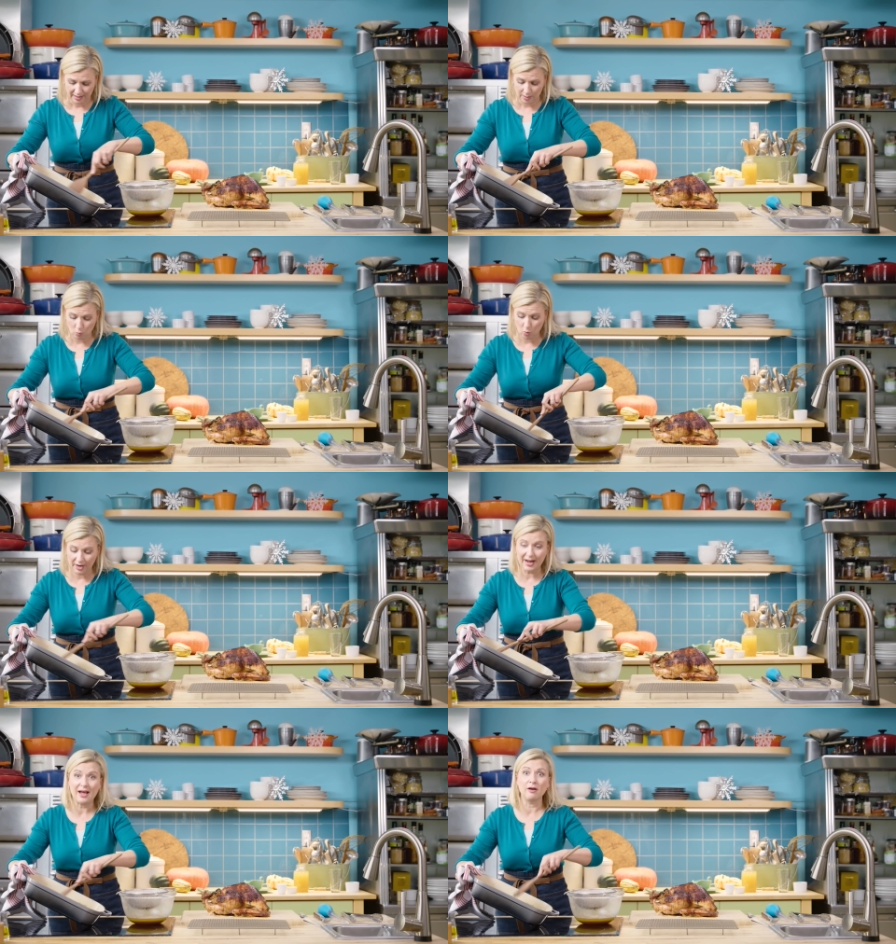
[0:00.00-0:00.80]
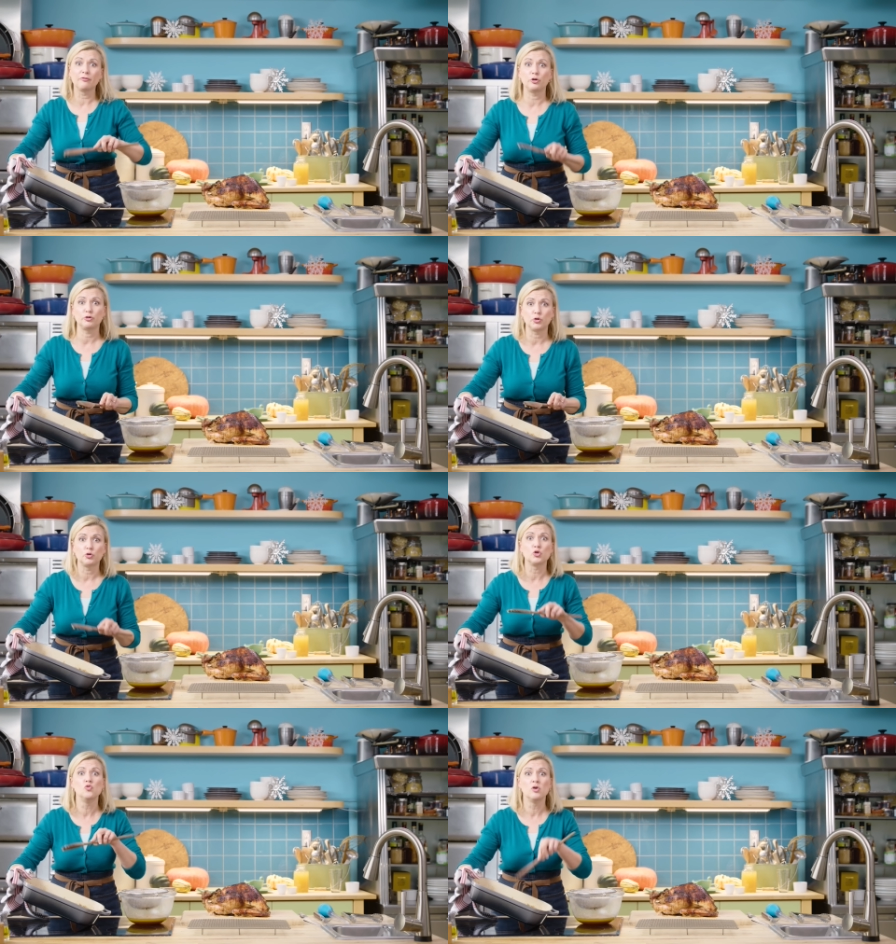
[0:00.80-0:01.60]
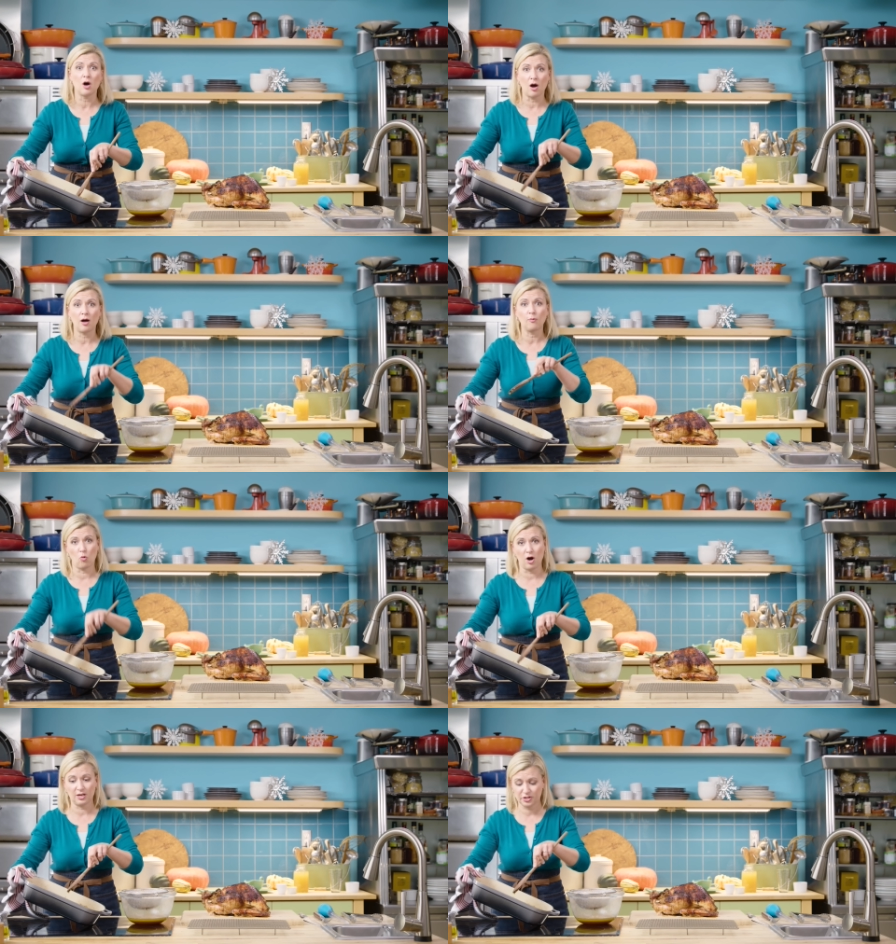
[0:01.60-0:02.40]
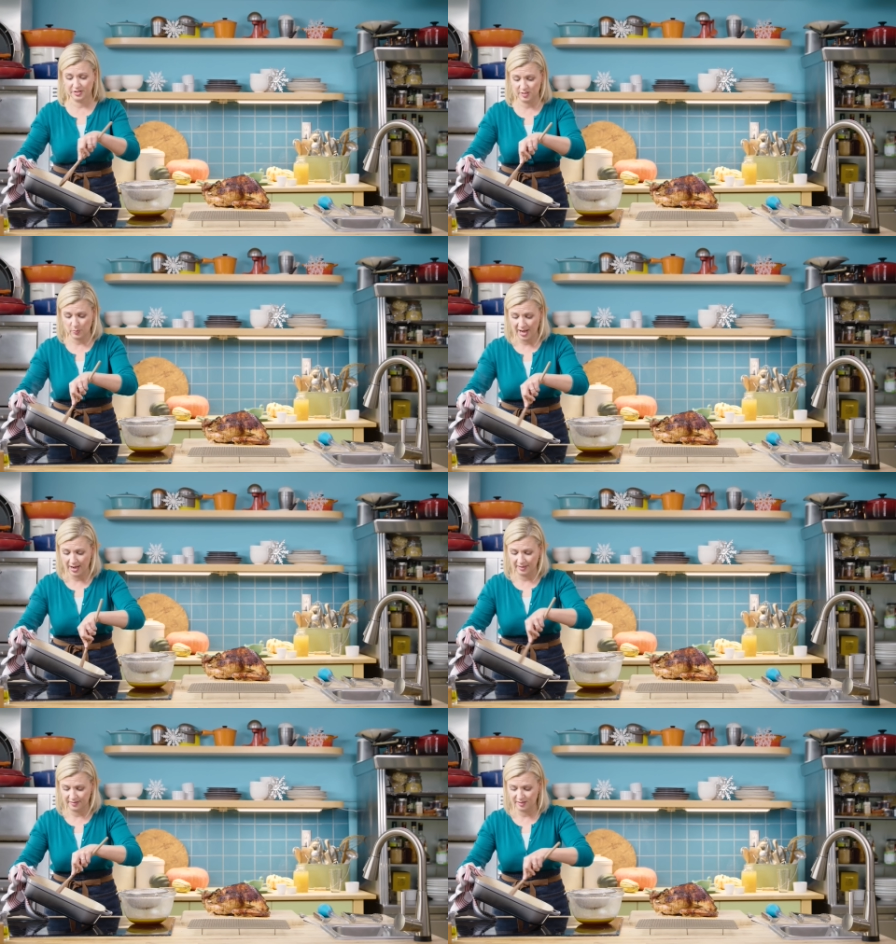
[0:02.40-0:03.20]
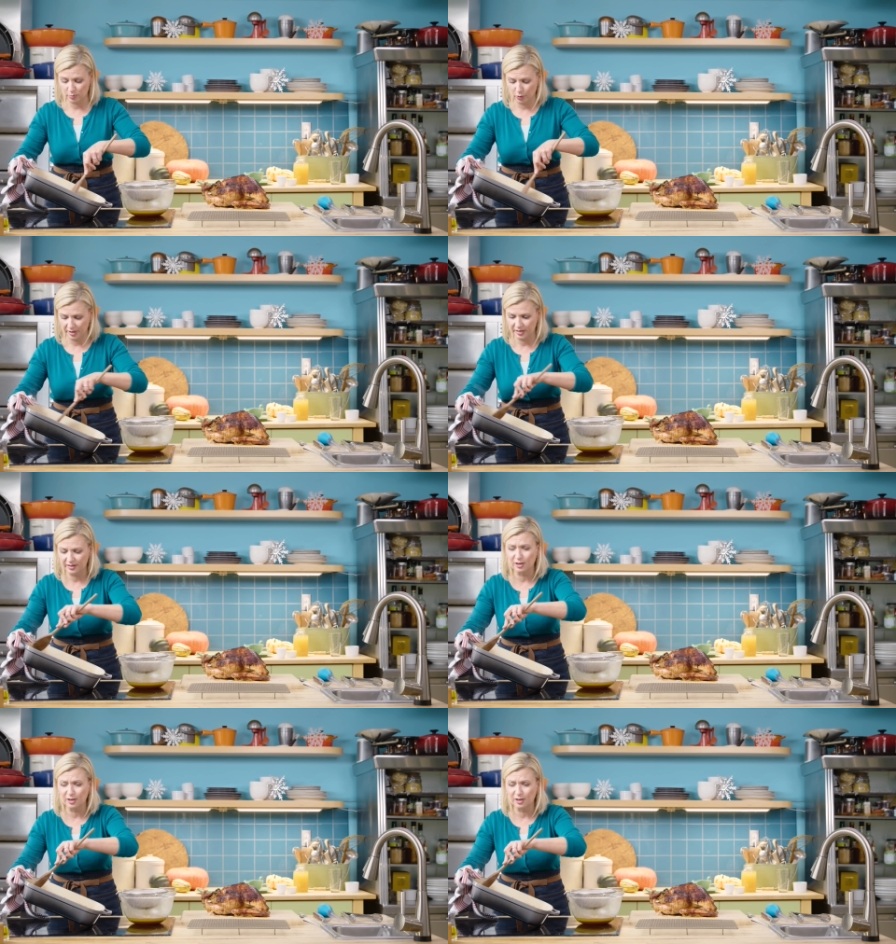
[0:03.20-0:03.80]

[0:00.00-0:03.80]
And whatever you do, do not wash this pan at this point.